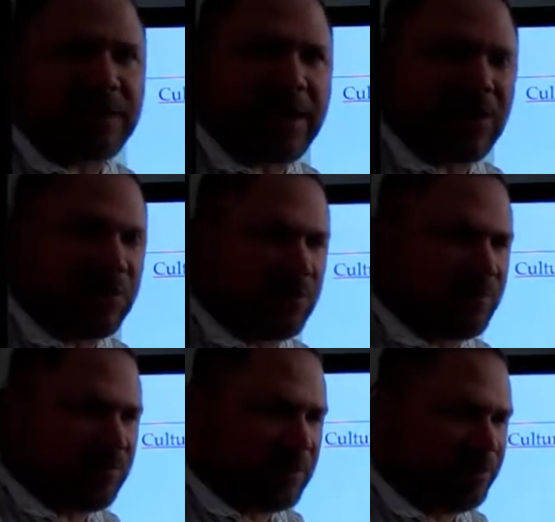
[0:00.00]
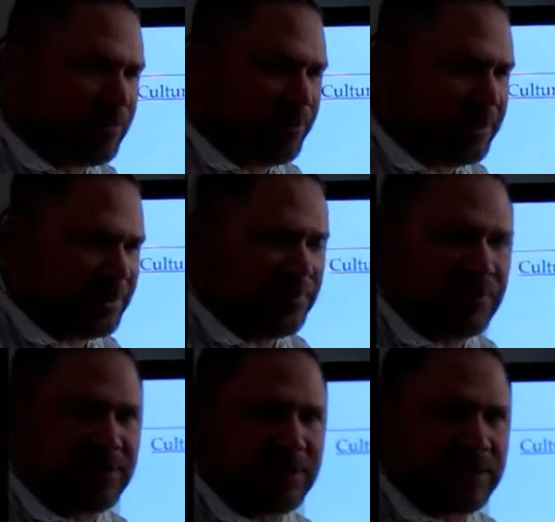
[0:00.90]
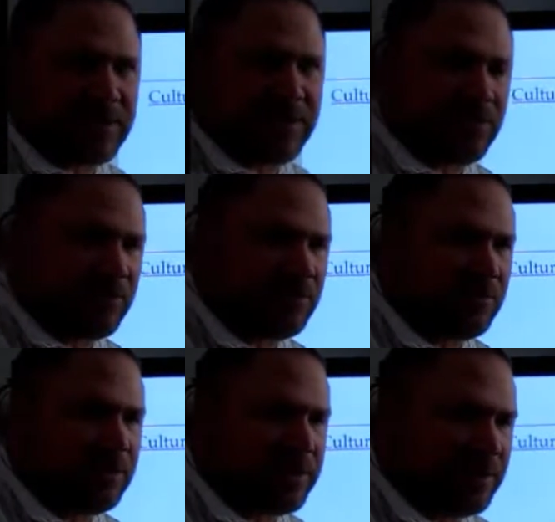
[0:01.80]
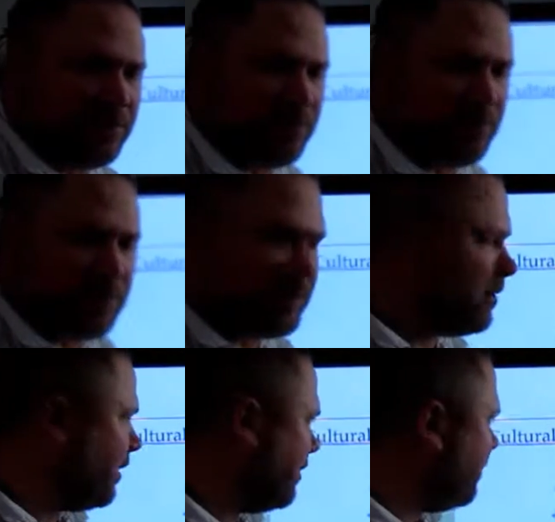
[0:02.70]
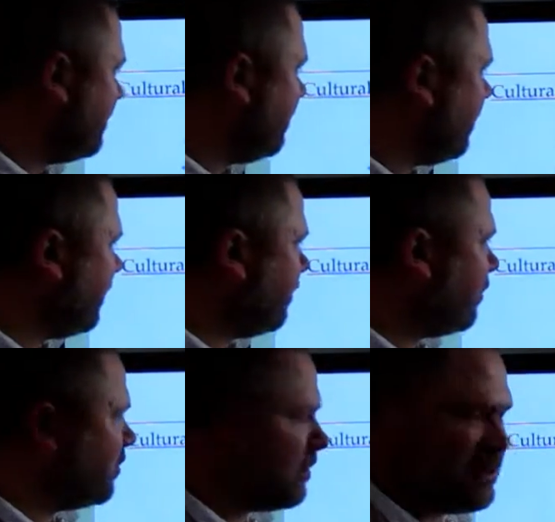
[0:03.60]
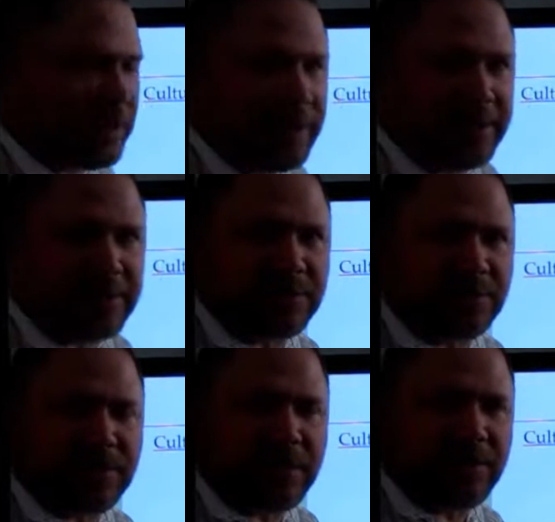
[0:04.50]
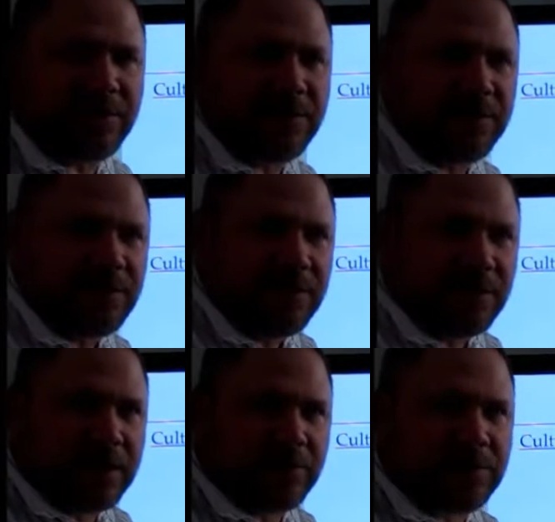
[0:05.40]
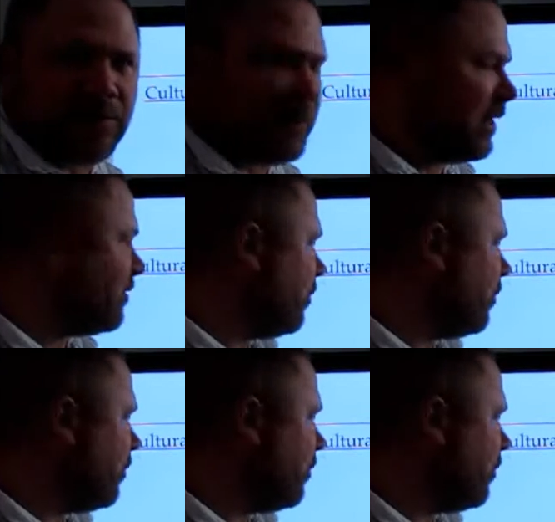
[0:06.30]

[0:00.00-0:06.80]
how permissive is it? How it's typically in most societies it's not something that's